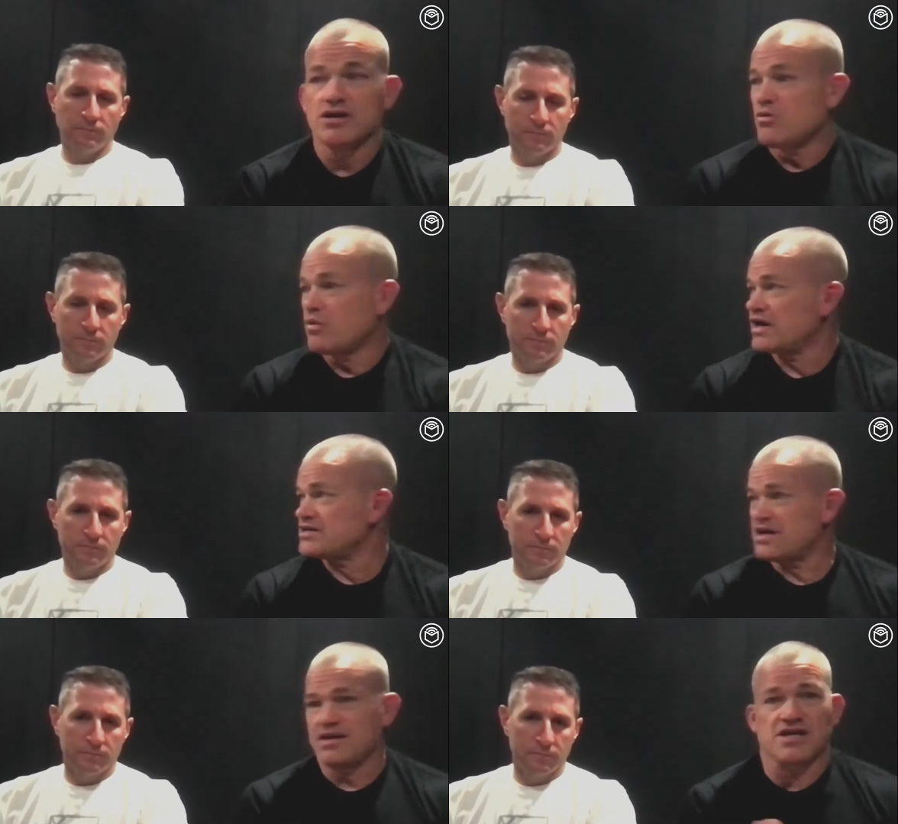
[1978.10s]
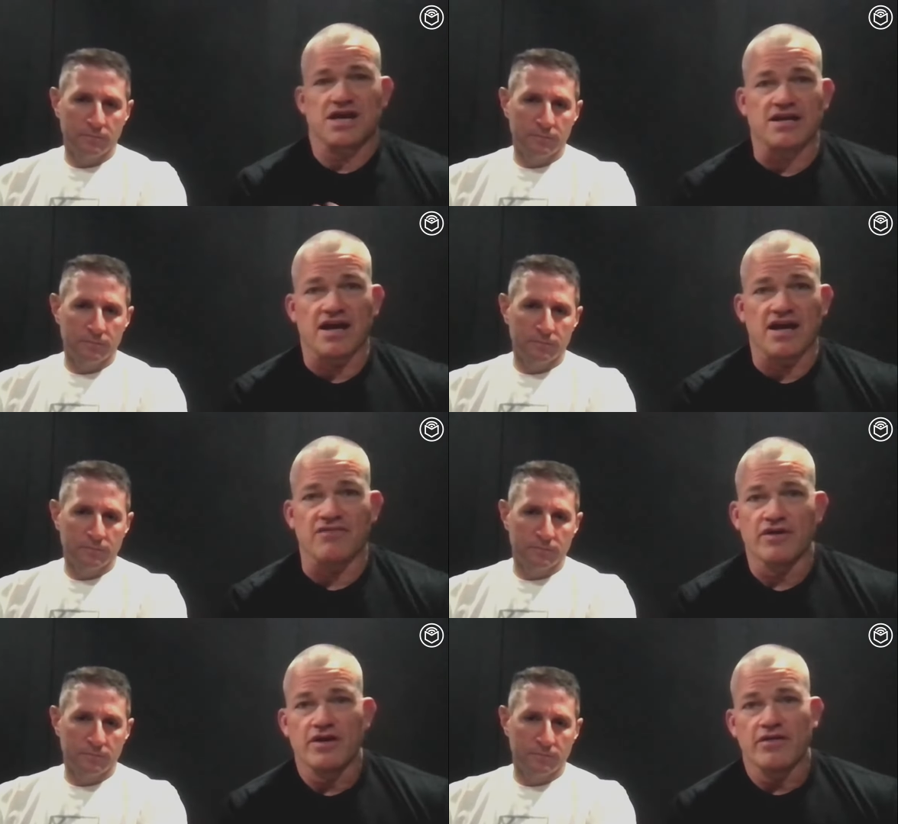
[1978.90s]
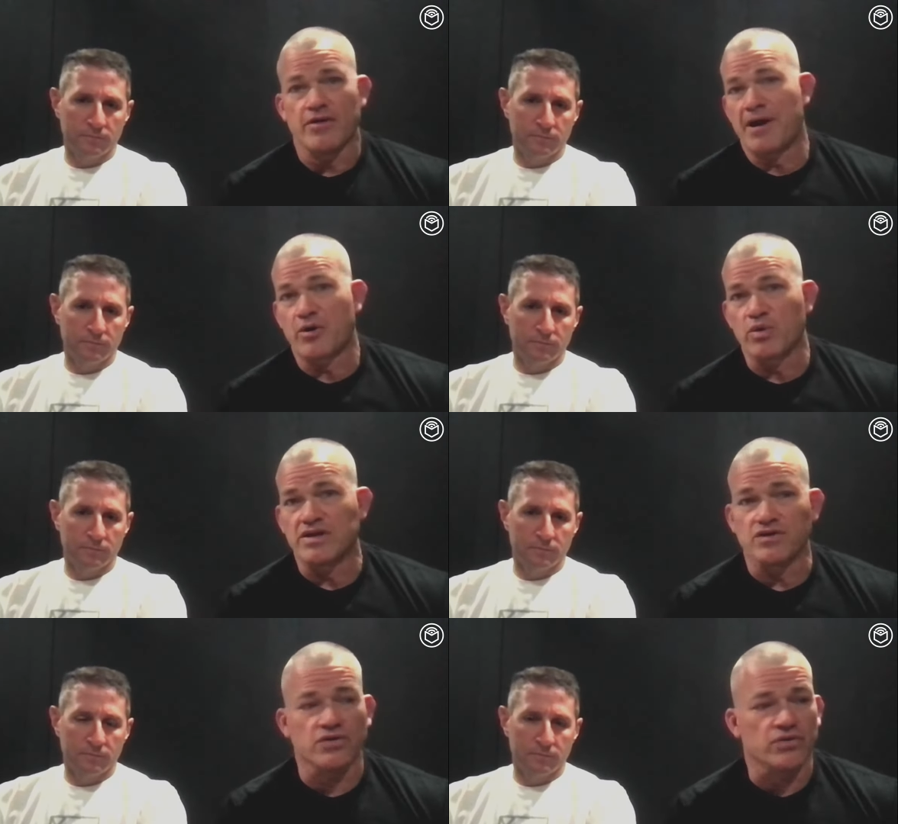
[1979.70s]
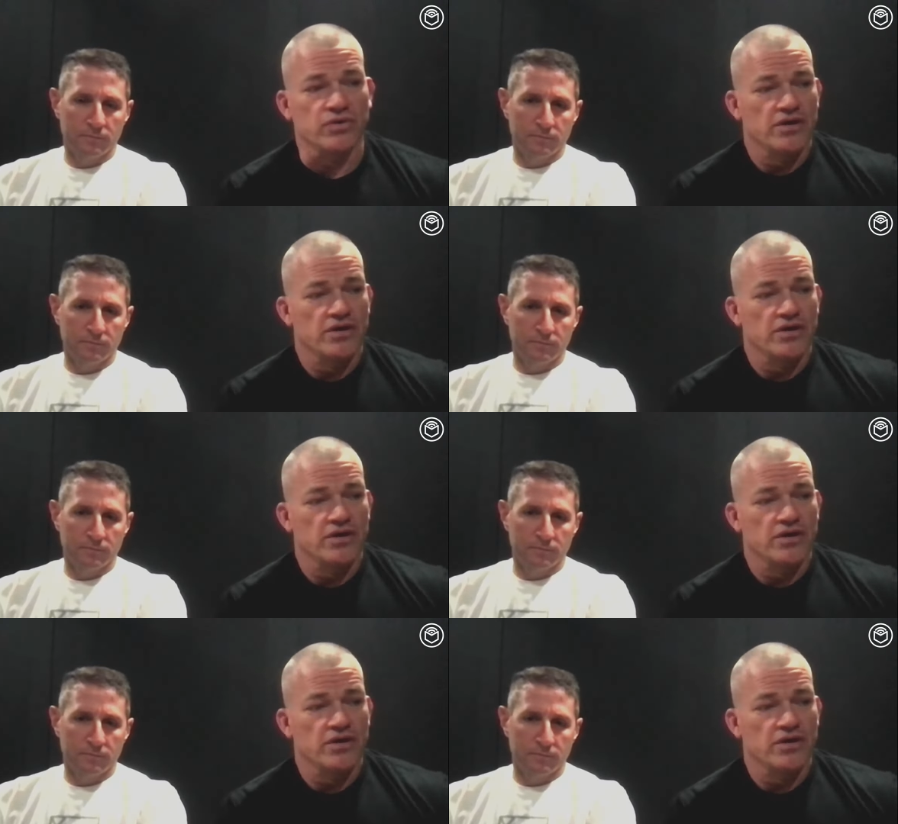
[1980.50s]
Speaker 1: what I say is, "Hey Dave, the better we do,